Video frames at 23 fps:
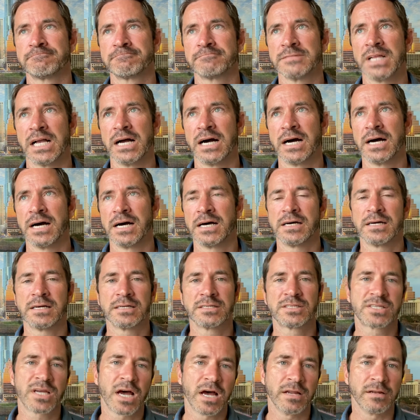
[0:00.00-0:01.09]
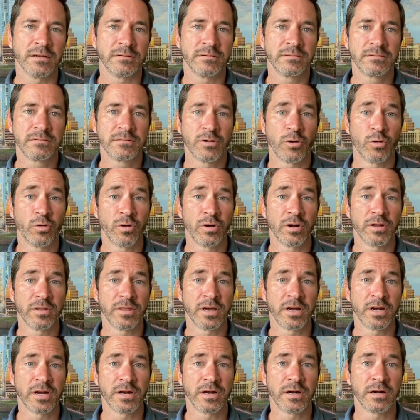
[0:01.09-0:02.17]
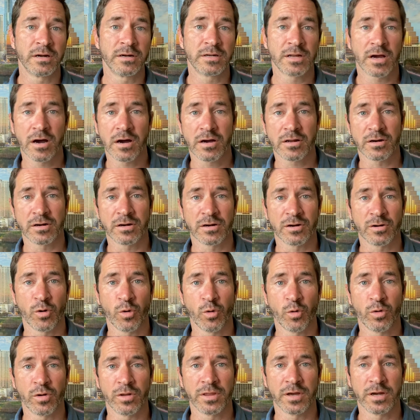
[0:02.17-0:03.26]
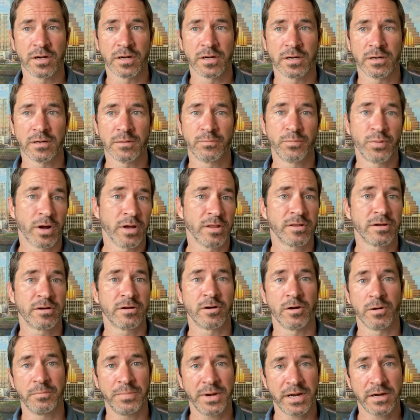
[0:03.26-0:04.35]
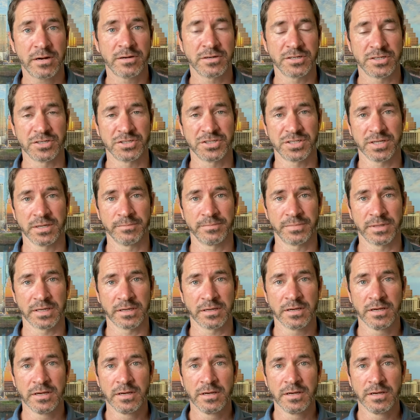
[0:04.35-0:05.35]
son or their daughter or their brother or parent or something.